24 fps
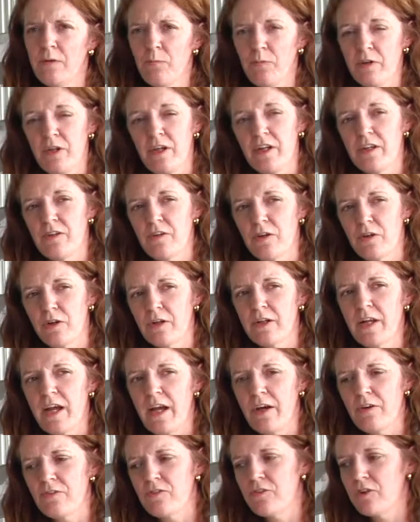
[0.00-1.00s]
And we need to learn
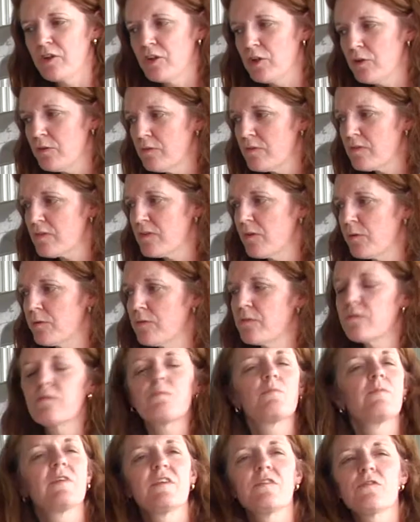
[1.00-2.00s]
how to use
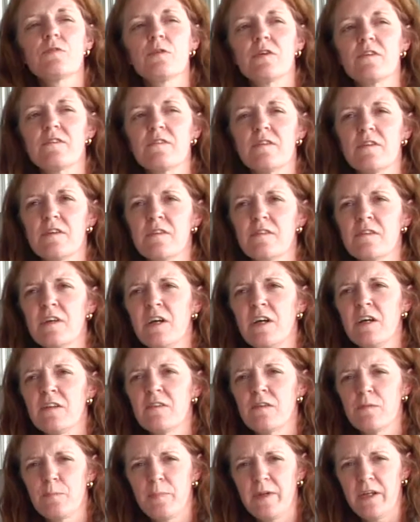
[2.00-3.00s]
those resources
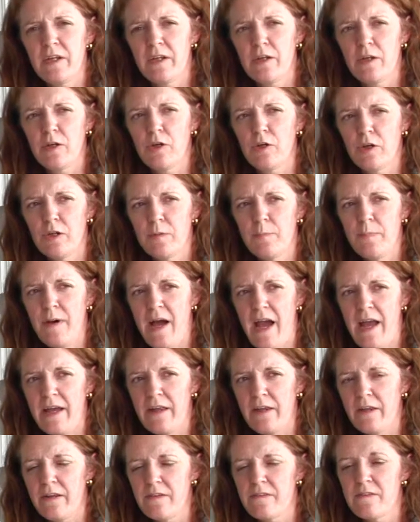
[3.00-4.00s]
to be good
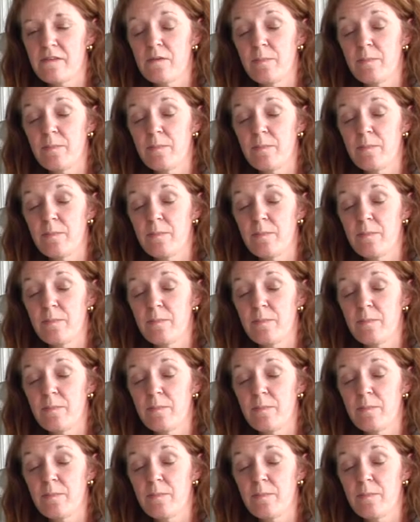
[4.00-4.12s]
pilots,